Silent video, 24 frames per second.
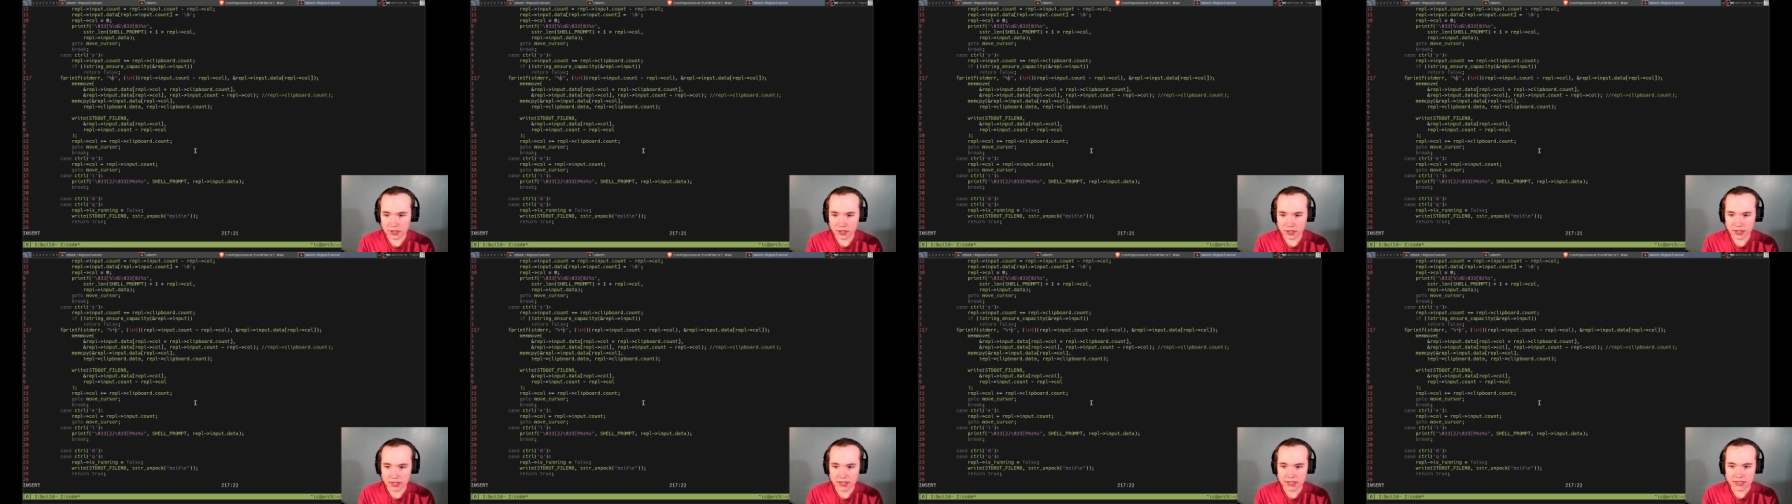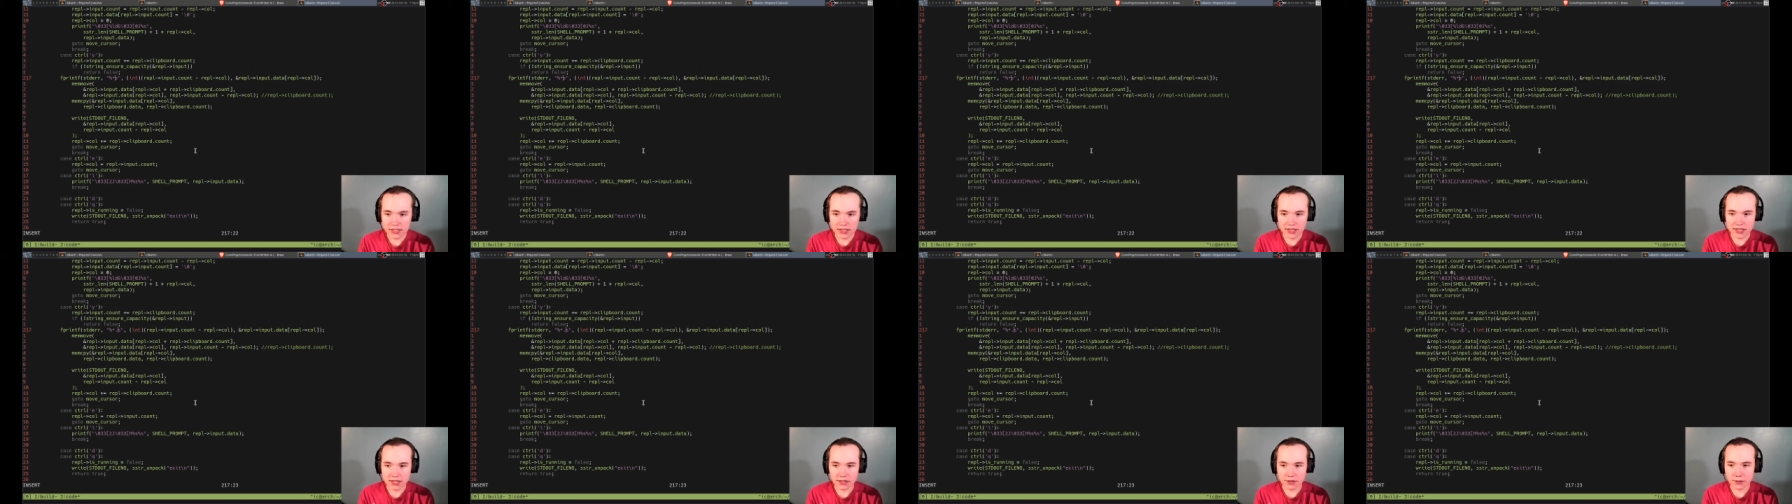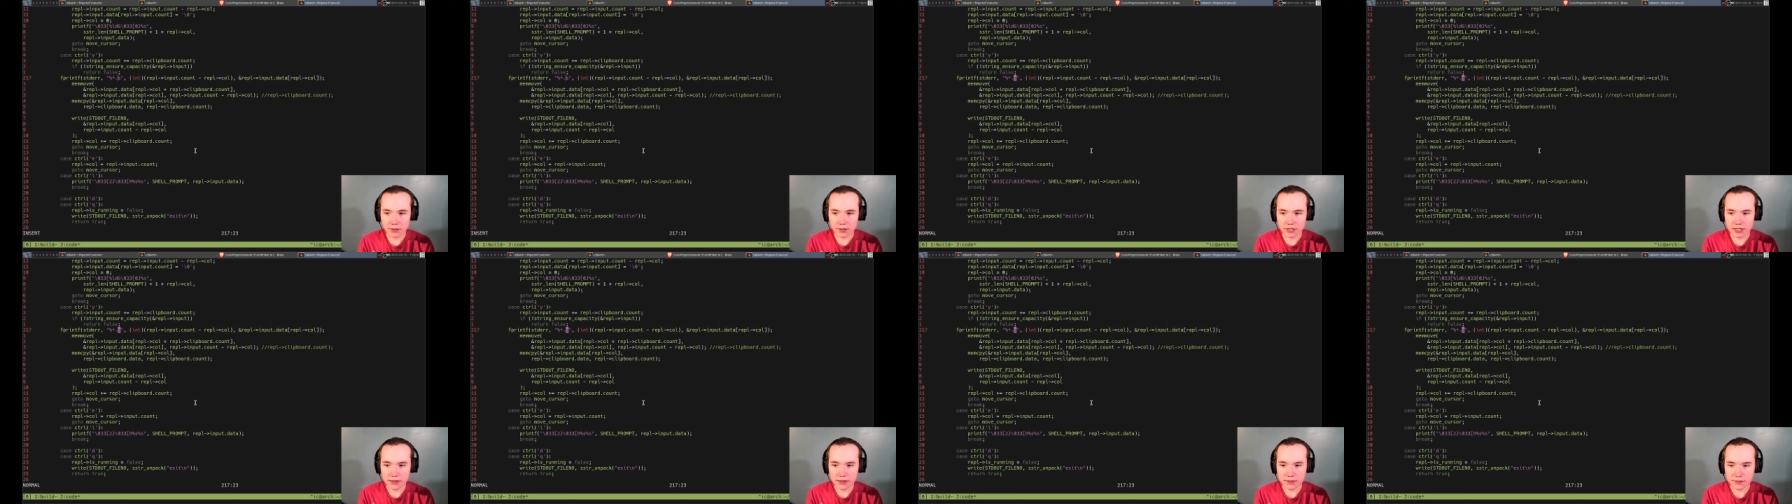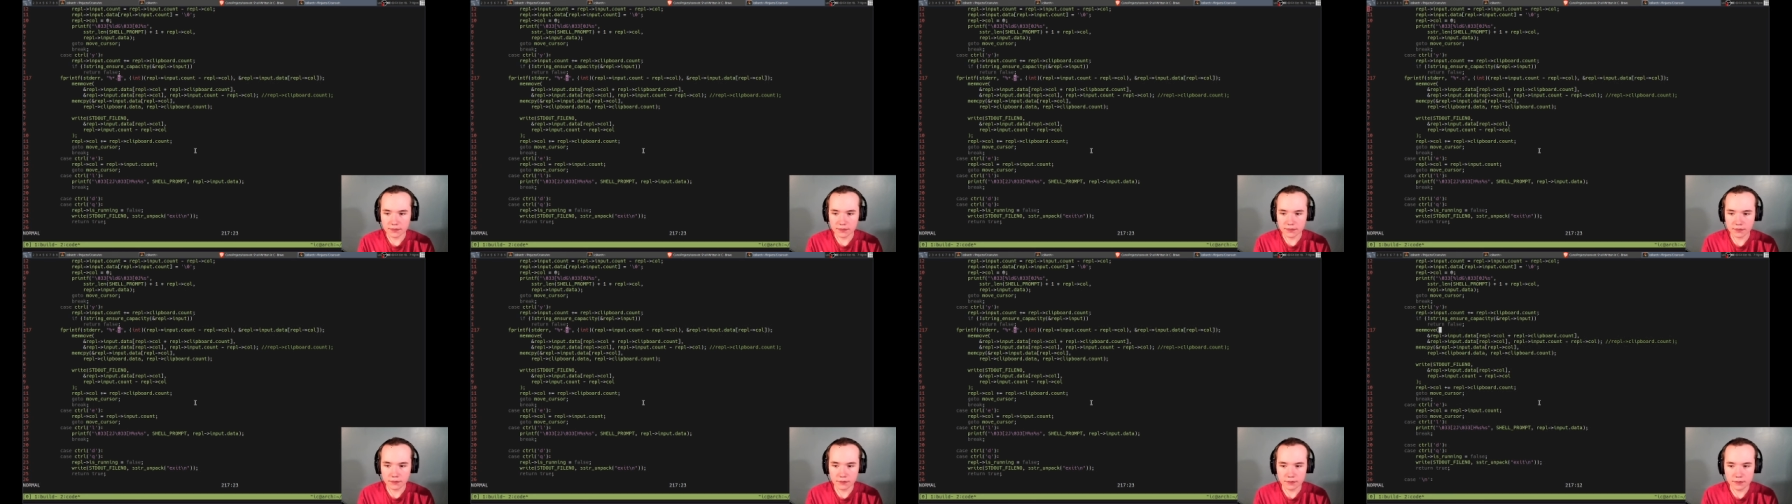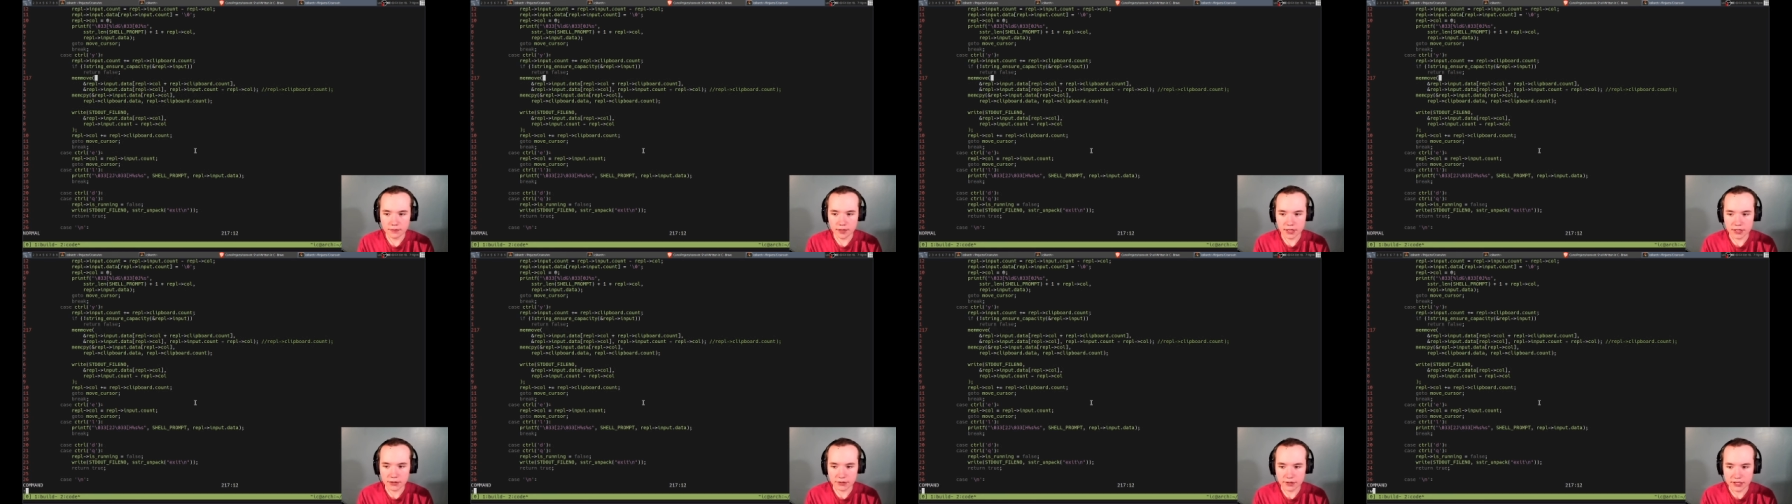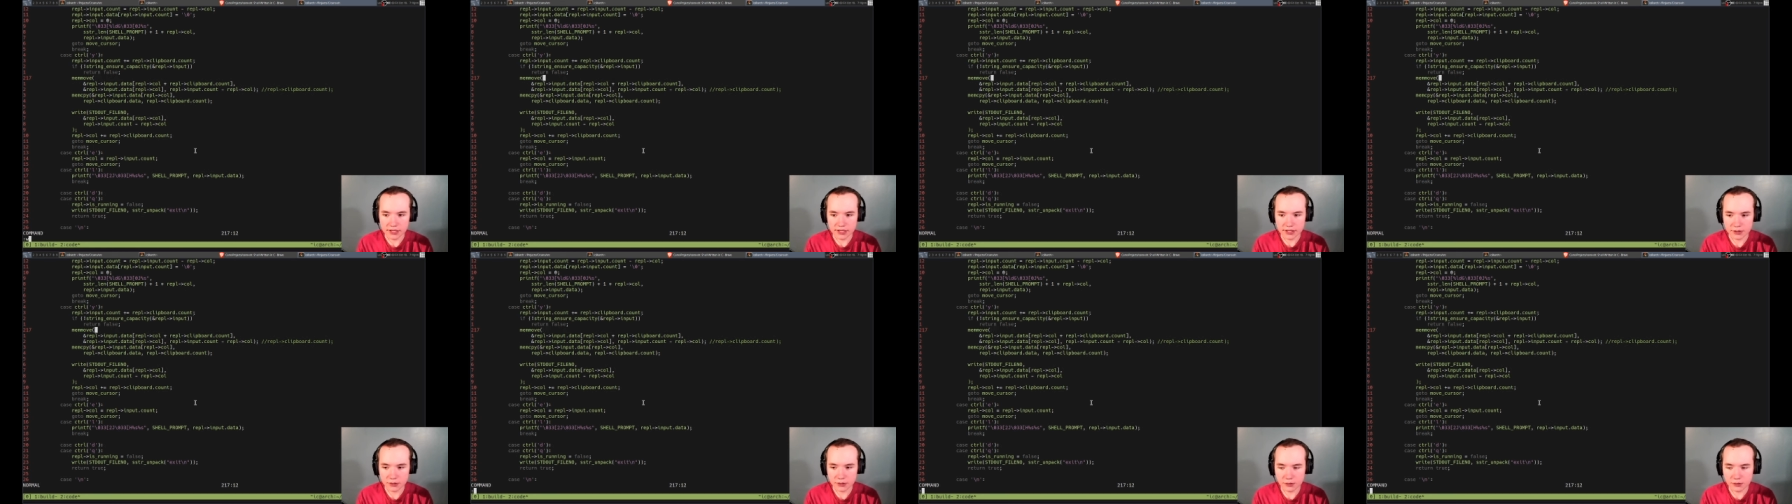Is it the other way? I want to fix it.